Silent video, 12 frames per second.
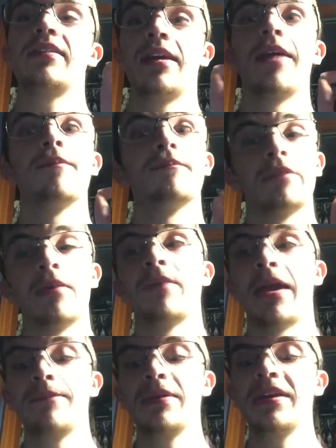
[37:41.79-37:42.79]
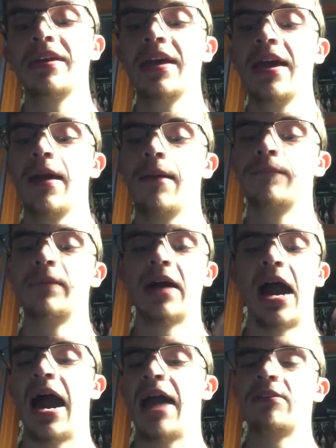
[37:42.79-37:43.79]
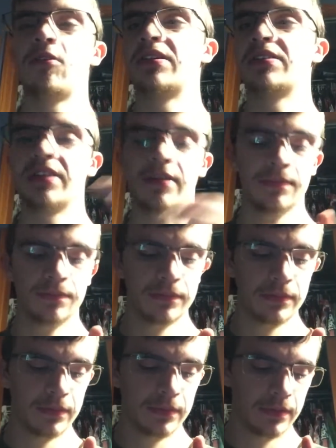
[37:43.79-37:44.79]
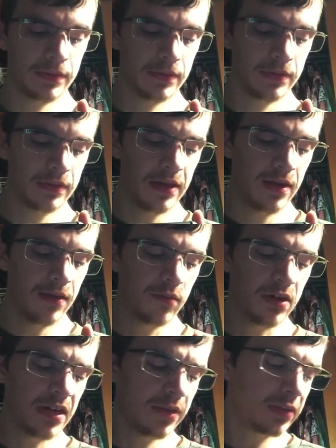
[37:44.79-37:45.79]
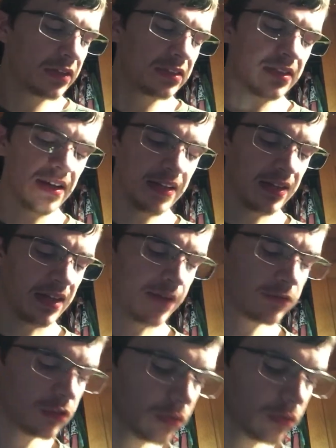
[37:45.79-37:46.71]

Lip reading: There might be, but I have no idea. Why didn't they plug this guy in? I have 2